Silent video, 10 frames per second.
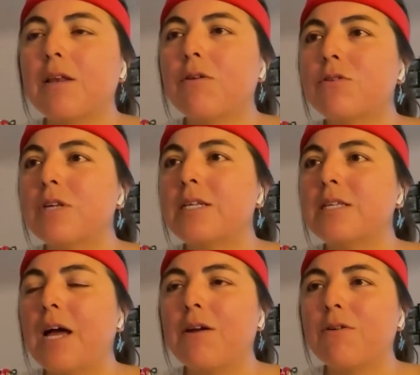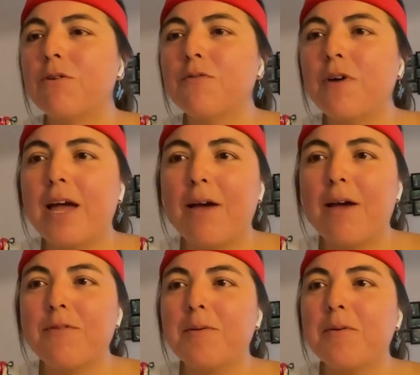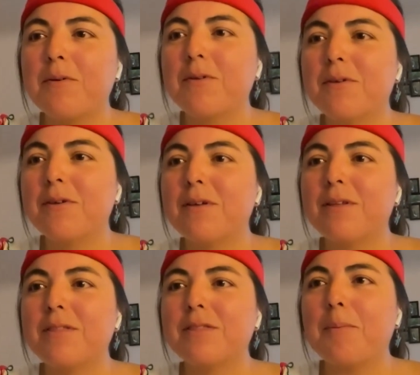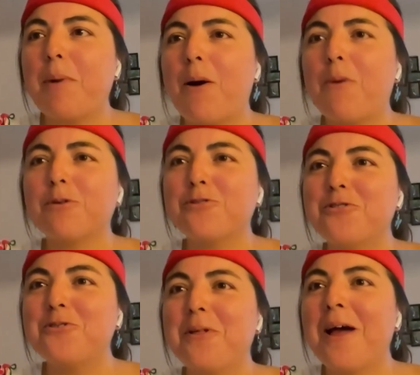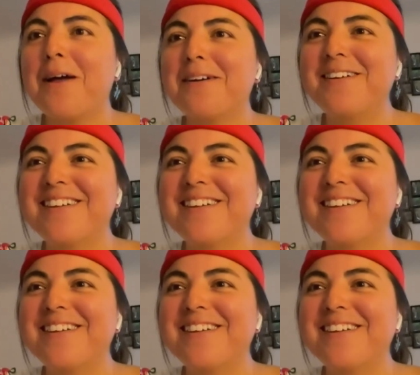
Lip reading: no sis, I don't know if I have the power to do that.